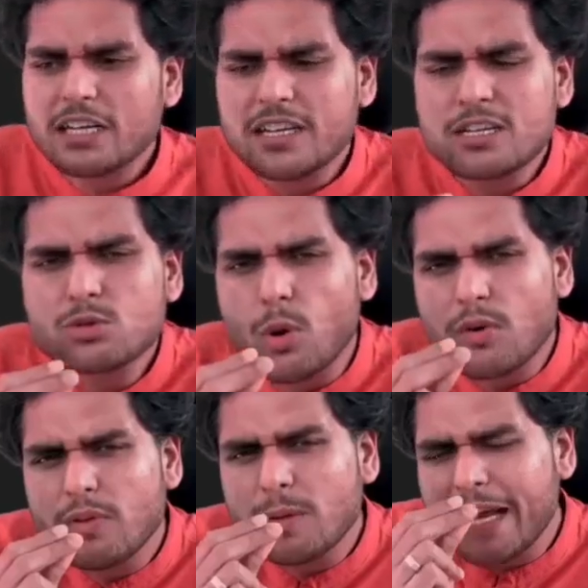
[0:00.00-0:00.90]
this
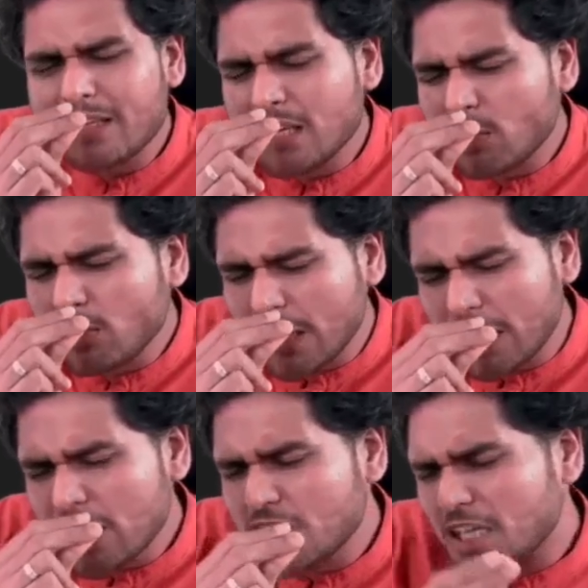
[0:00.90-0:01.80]
code will be executed
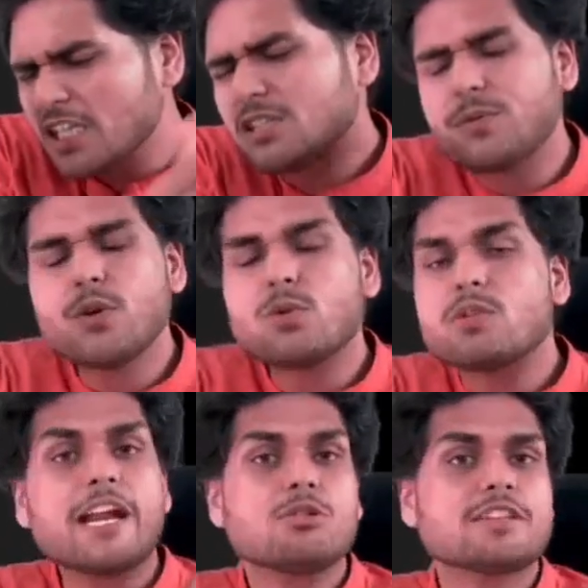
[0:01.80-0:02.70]
in just few
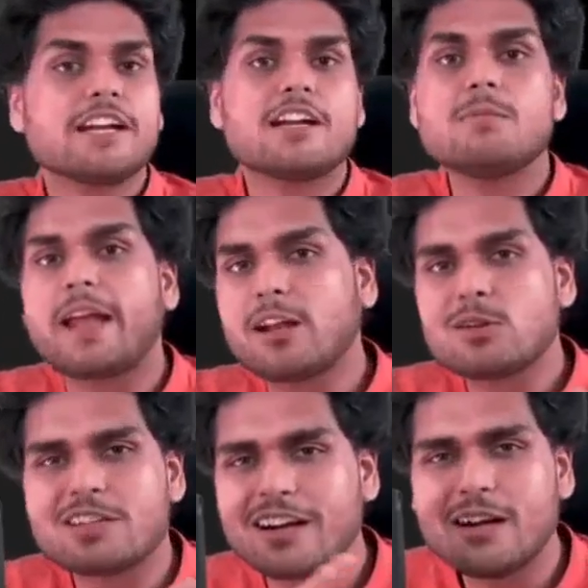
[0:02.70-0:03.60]
nanosecond,
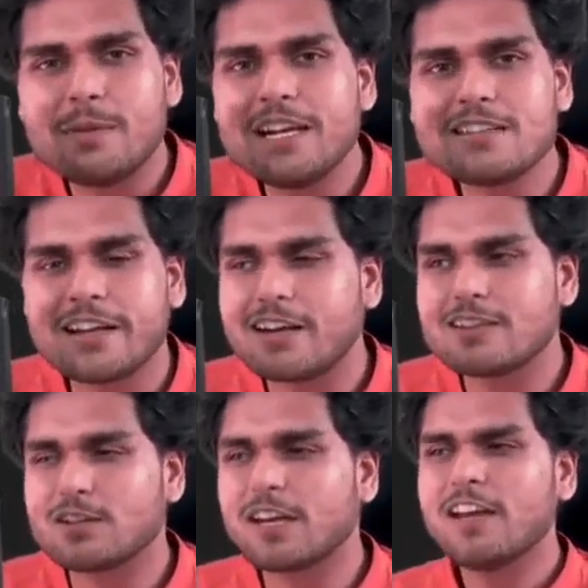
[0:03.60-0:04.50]
microsecond,
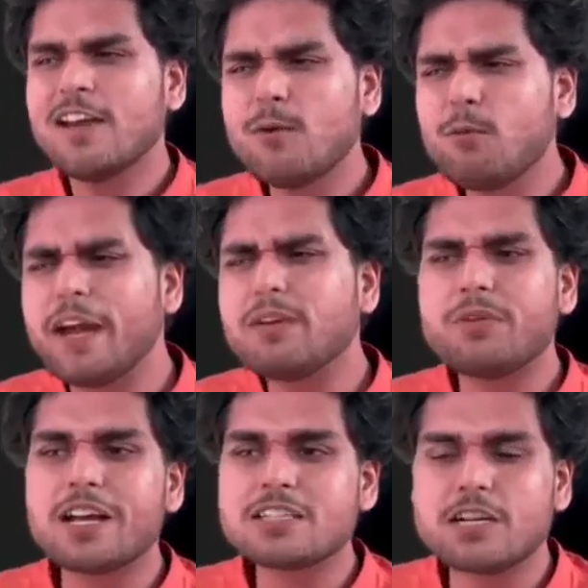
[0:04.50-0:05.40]
milliseconds, okay? Very
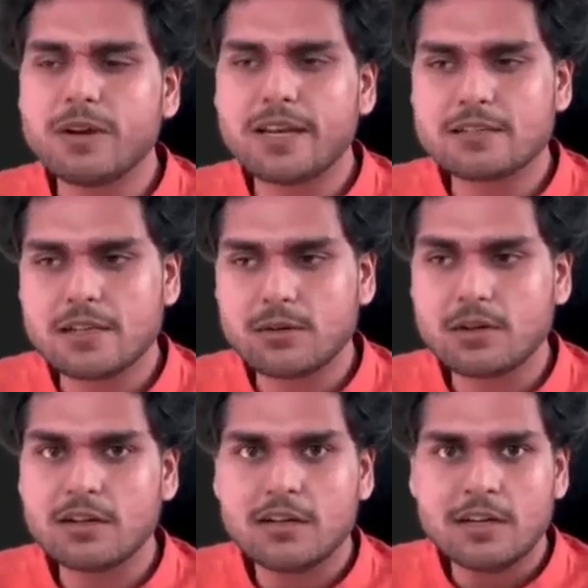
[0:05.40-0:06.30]
fast it will execute.
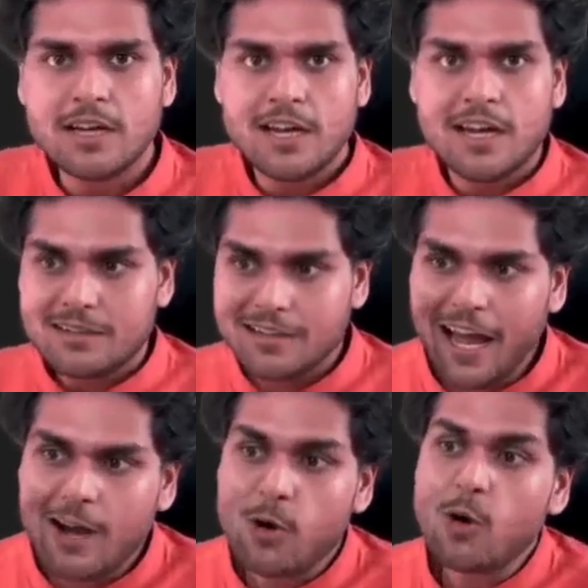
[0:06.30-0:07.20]

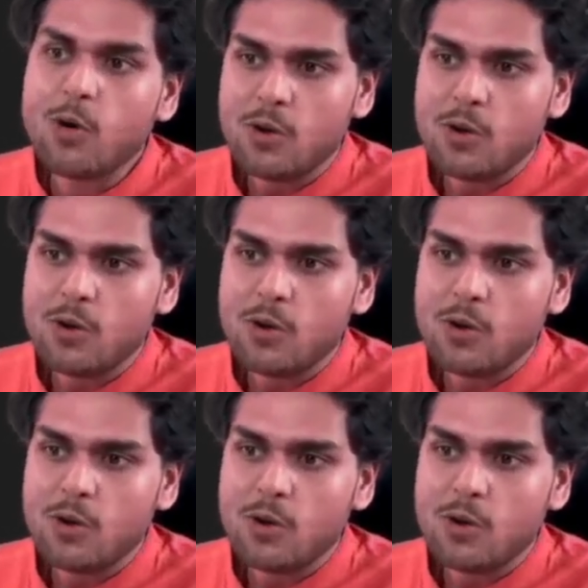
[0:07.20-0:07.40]
Now